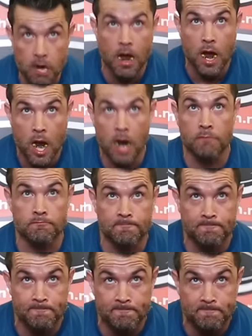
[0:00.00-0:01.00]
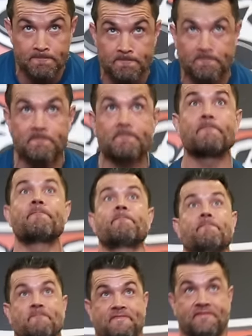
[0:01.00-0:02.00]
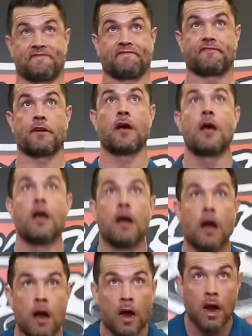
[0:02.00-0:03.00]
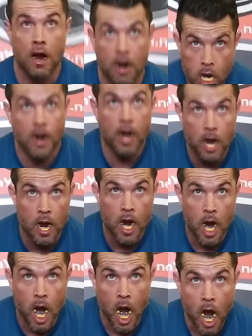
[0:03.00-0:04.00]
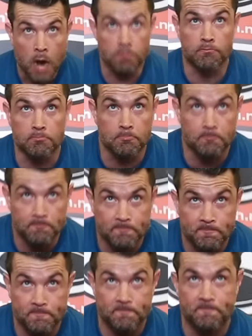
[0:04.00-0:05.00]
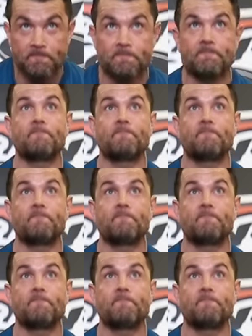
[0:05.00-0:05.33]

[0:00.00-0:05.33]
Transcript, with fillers: like uh, Pete Rubish said on our podcast, um, you're programming and all these different things. And